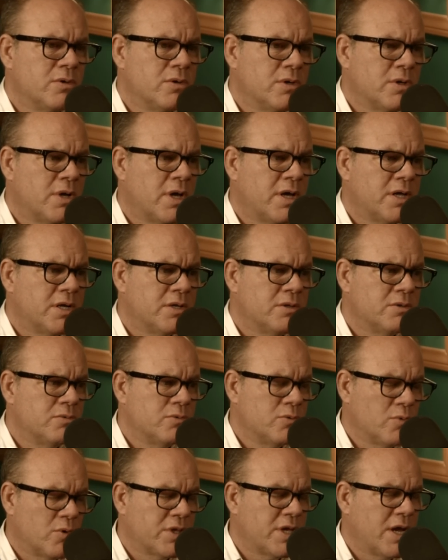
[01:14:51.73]

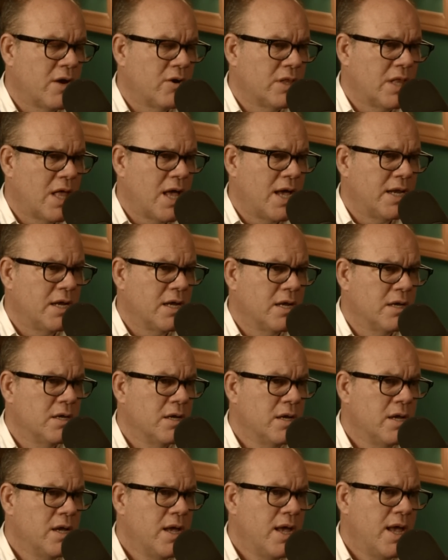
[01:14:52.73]
North Carolina,
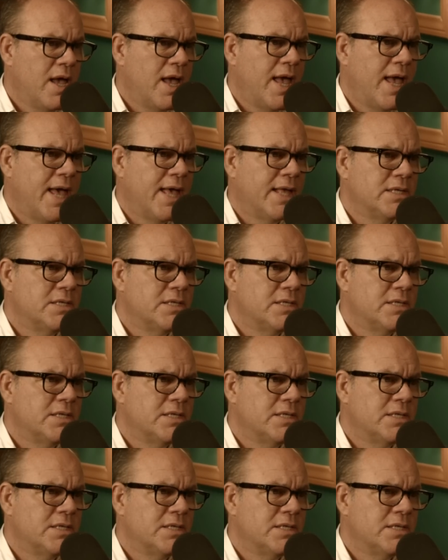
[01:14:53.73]
and